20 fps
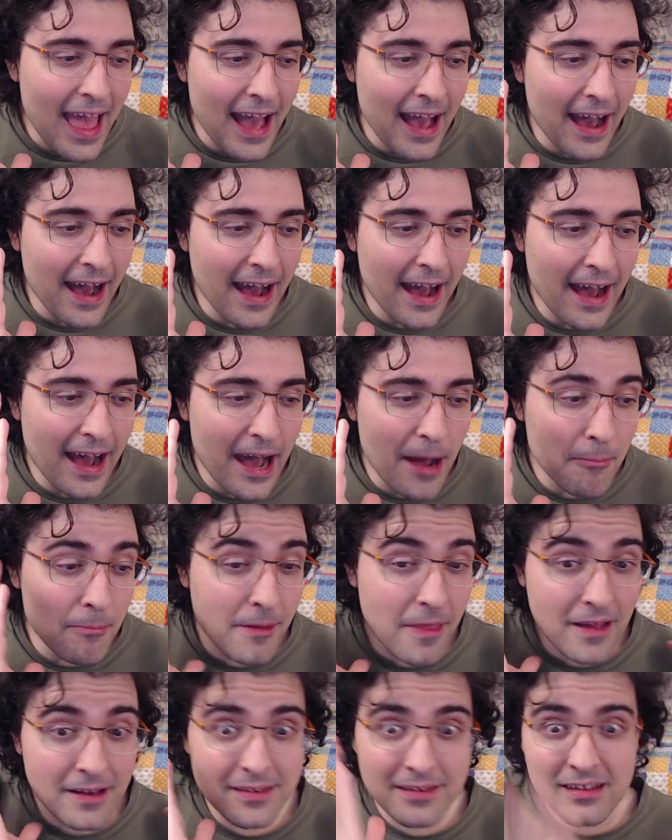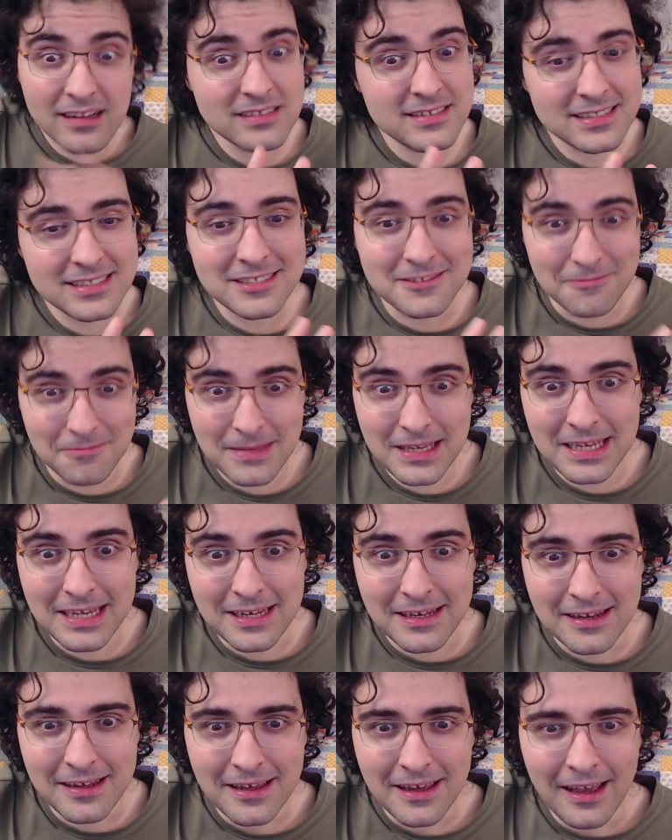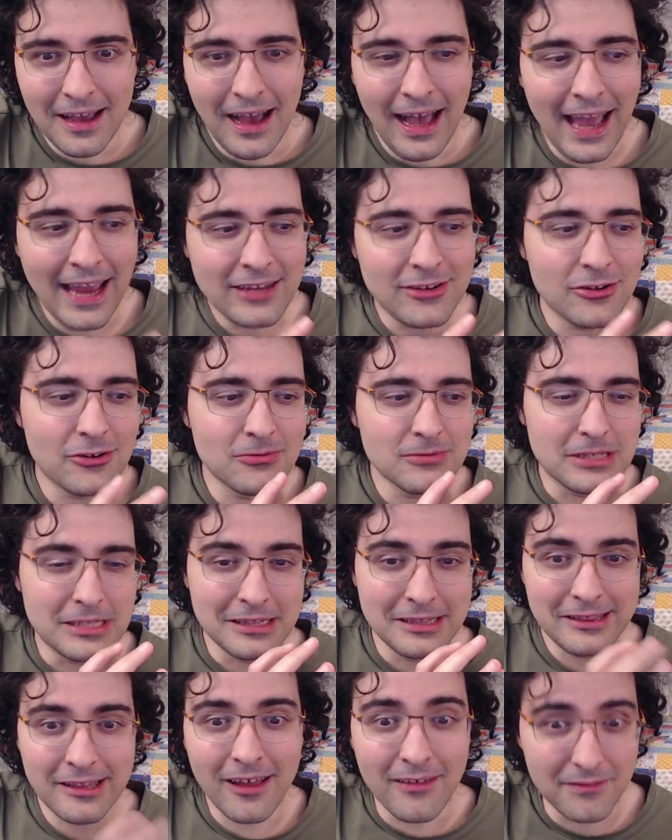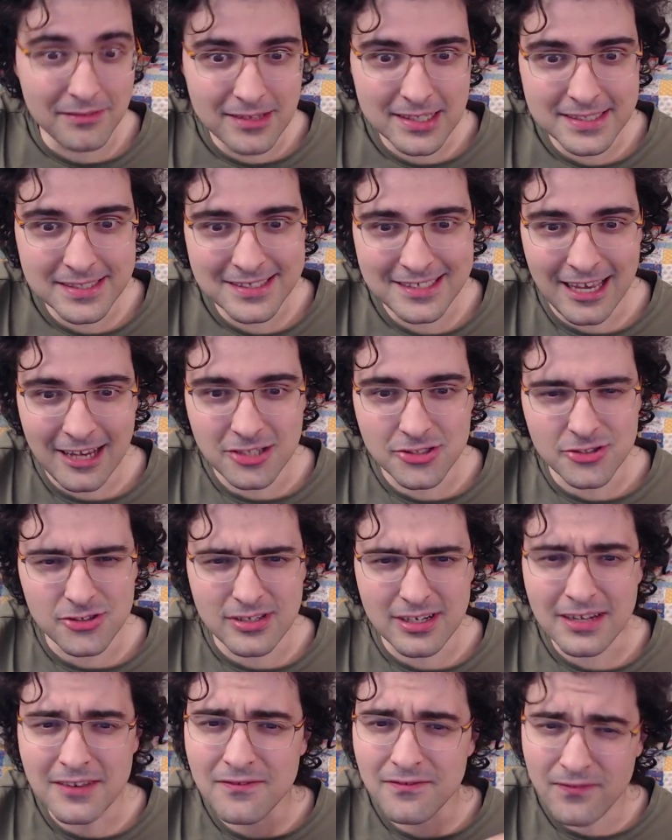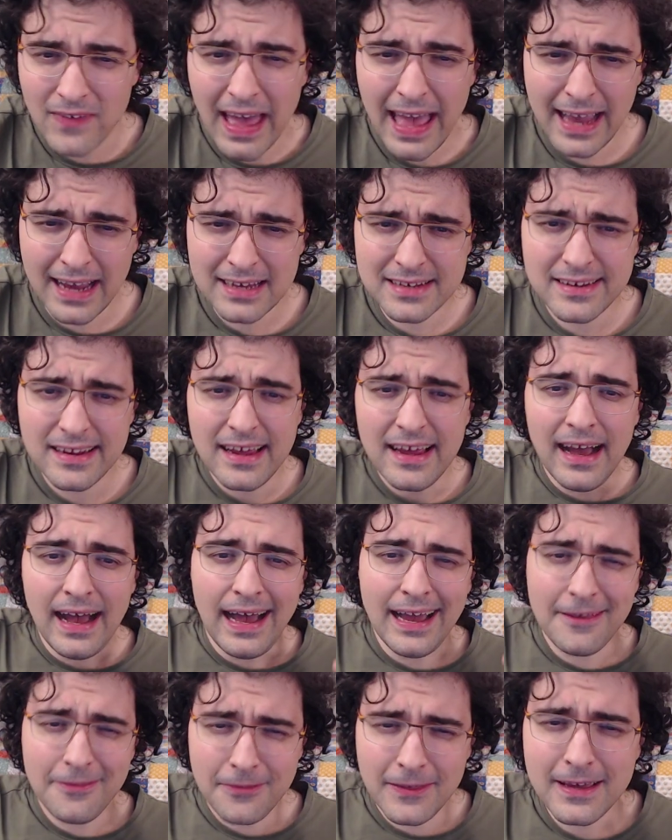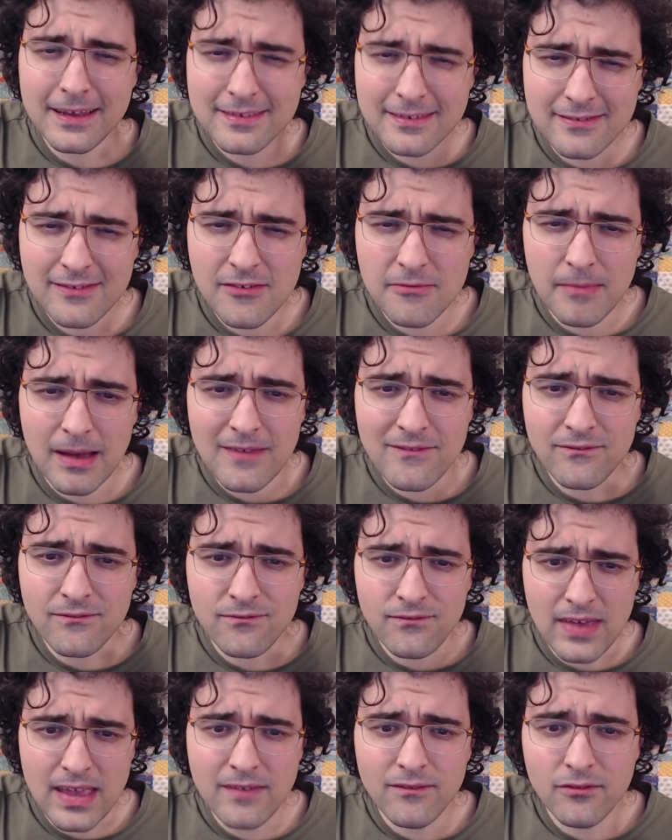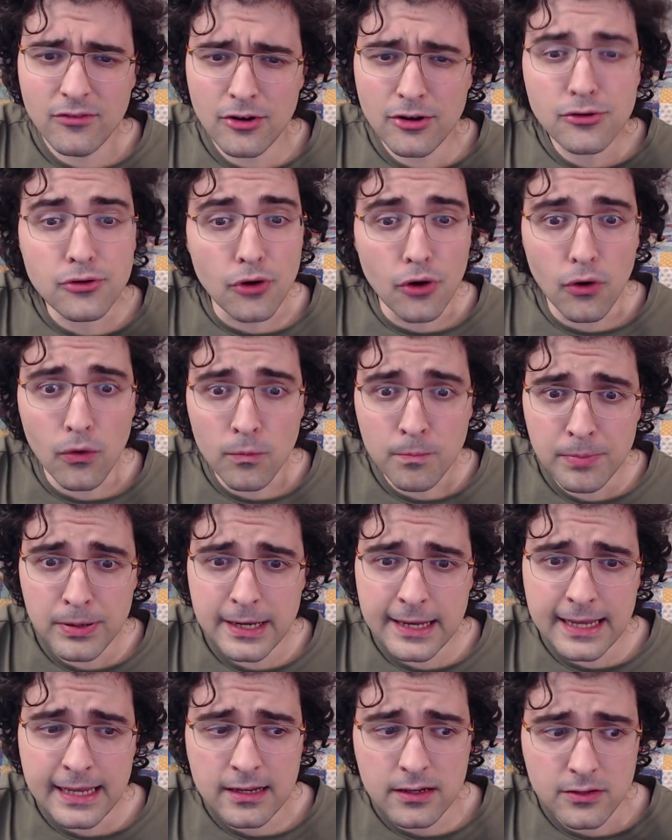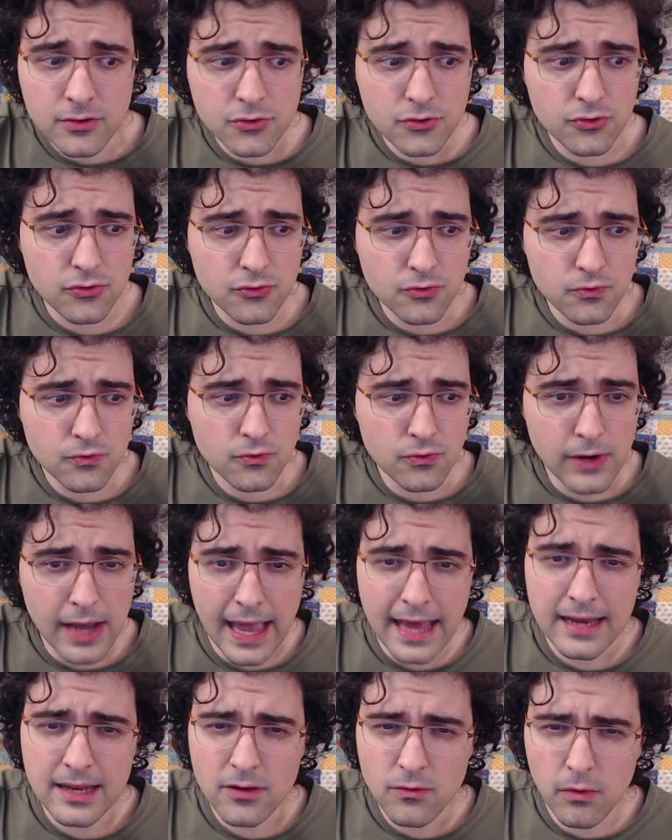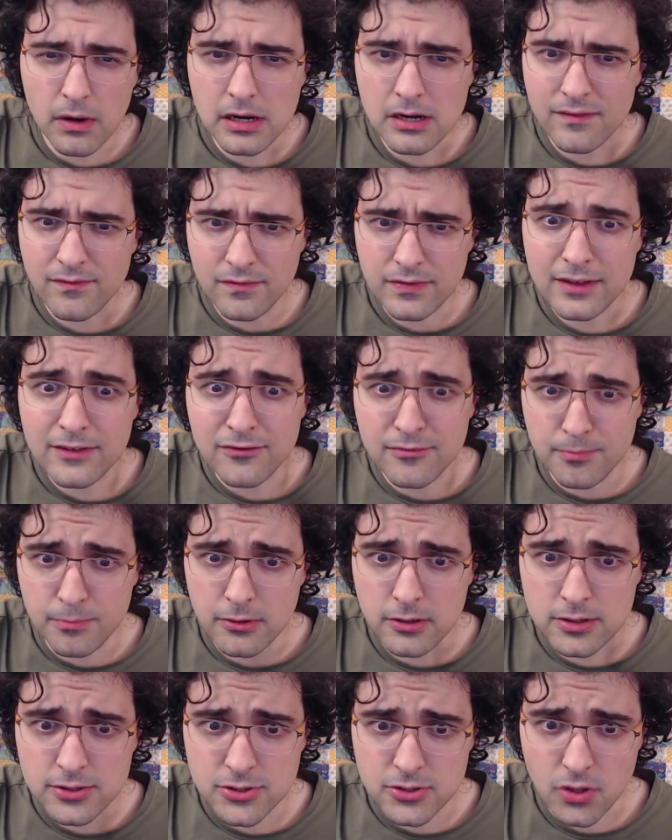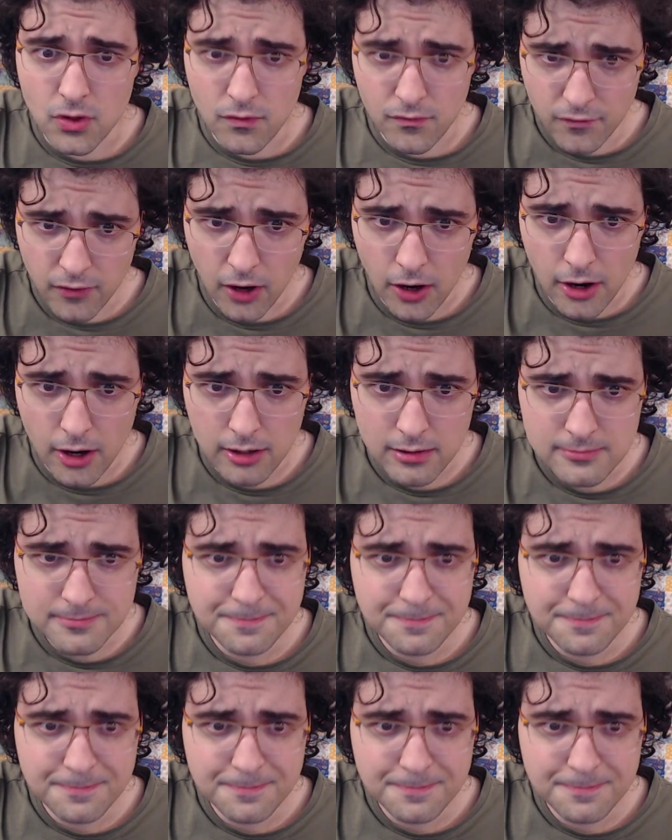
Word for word: Uh, but that doesn't mean I don't love this section. In fact, I think this is my favorite opening to any one of these books so far.